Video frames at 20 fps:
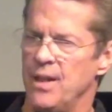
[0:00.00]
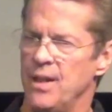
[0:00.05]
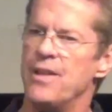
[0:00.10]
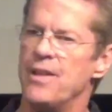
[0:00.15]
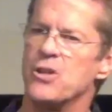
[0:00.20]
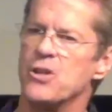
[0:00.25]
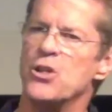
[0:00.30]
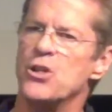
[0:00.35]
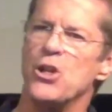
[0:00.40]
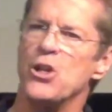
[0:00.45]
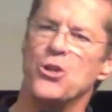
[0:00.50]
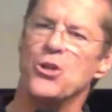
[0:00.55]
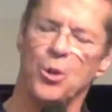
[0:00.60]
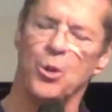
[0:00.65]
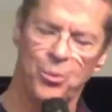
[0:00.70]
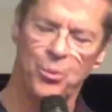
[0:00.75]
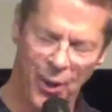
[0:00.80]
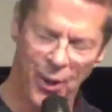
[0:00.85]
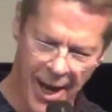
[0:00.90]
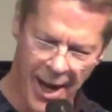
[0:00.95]
This is the
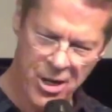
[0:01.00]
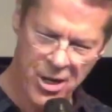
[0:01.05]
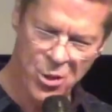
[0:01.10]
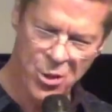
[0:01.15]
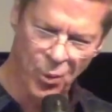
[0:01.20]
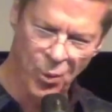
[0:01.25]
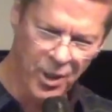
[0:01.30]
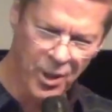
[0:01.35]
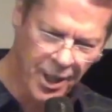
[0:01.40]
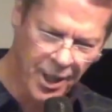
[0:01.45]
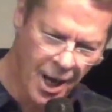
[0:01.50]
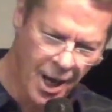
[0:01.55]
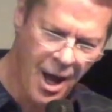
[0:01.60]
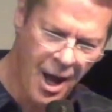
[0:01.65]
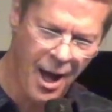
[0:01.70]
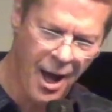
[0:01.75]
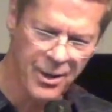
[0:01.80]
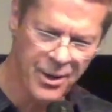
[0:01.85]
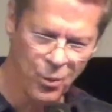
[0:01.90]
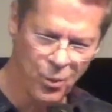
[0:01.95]
place where
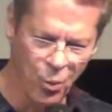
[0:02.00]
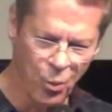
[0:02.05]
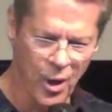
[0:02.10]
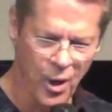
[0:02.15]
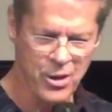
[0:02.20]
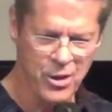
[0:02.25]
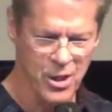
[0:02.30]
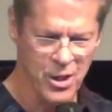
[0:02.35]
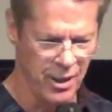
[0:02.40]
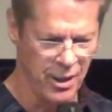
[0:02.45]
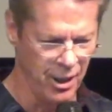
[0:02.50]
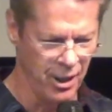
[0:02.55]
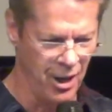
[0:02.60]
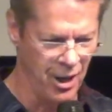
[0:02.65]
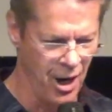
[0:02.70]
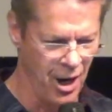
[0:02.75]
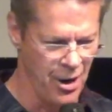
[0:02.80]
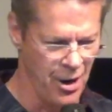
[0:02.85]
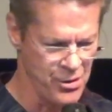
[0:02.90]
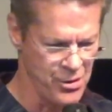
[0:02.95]
God works on our
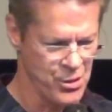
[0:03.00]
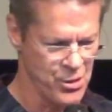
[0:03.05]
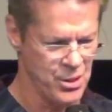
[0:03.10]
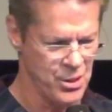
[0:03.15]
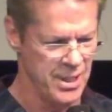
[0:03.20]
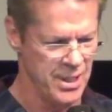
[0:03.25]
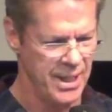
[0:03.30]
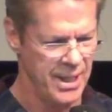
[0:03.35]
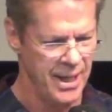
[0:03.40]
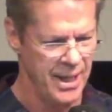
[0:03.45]
hearts